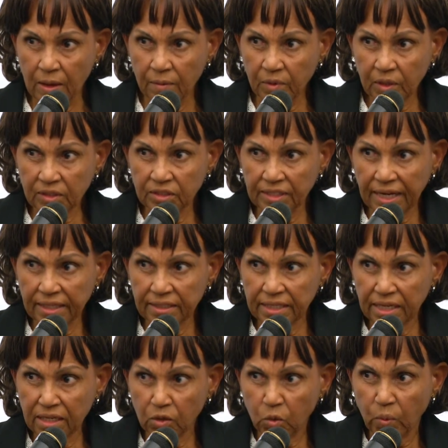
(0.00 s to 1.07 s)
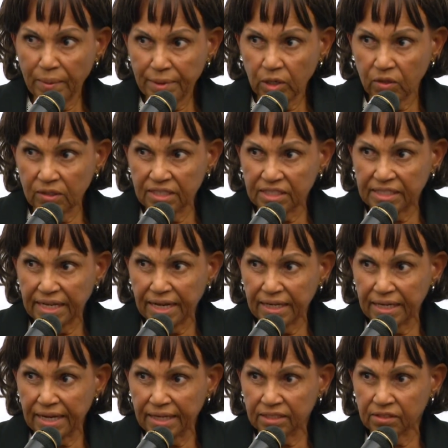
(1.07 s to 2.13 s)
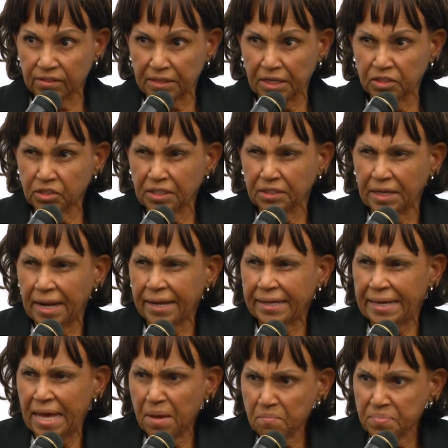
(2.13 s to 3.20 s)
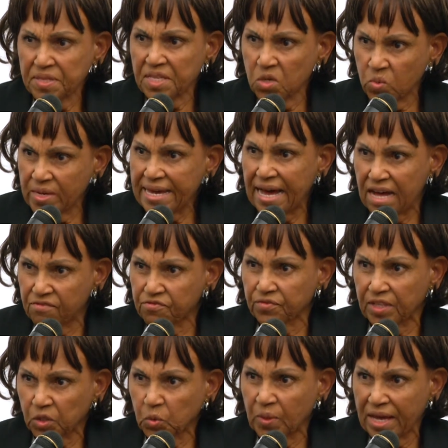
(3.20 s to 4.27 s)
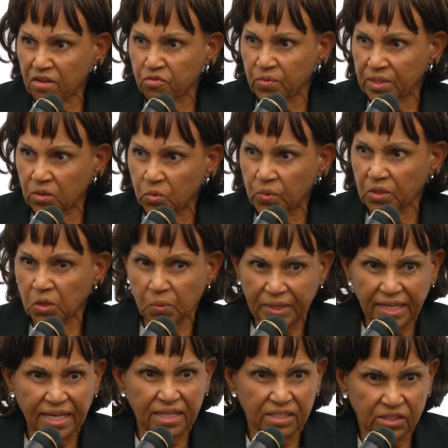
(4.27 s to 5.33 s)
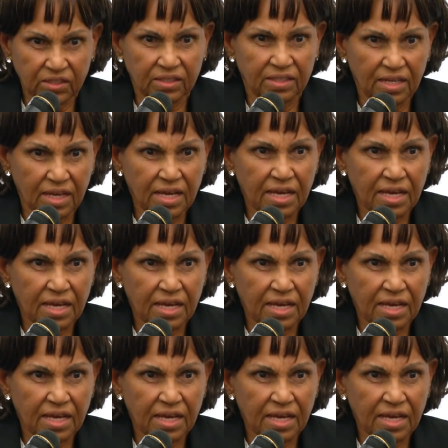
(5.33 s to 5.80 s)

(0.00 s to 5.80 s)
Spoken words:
Because I think women understand that it's like an empathy we have, that we have with our kids.